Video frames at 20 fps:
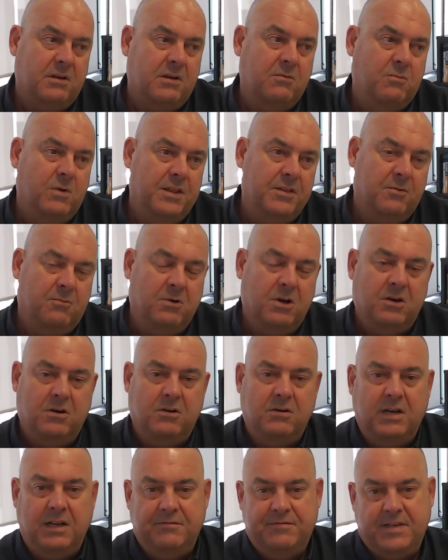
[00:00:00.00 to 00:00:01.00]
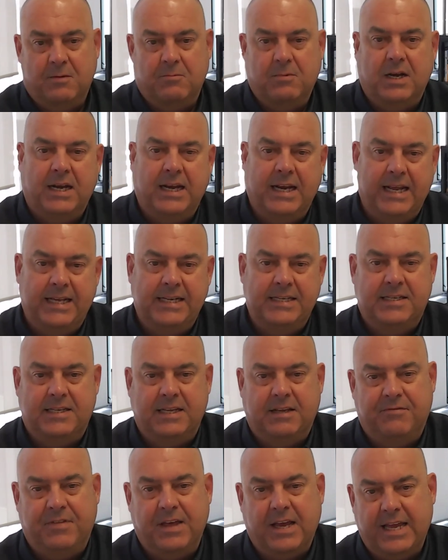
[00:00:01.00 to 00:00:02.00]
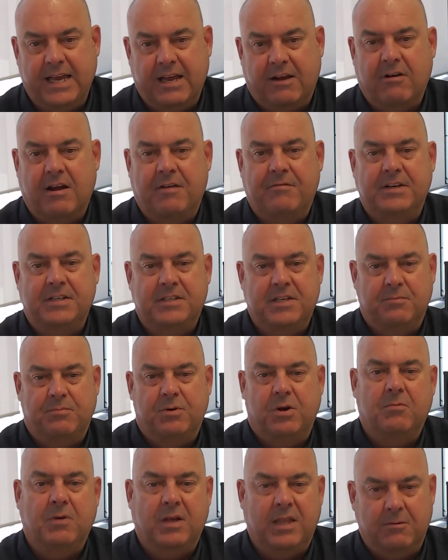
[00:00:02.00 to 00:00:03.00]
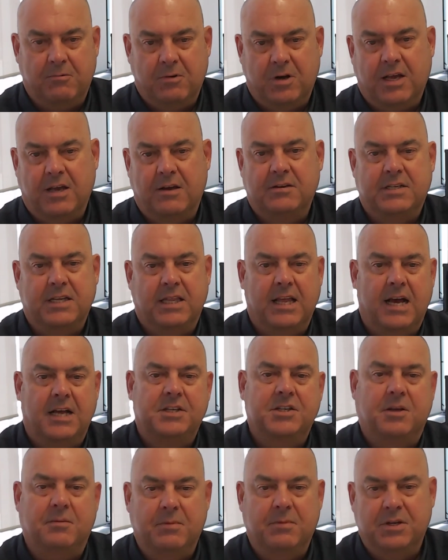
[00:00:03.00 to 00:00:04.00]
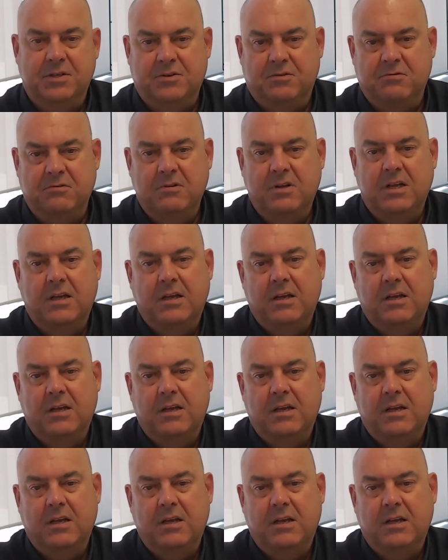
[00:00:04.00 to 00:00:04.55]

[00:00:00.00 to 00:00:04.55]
when if they get graphene to the point where they want to go into large commercial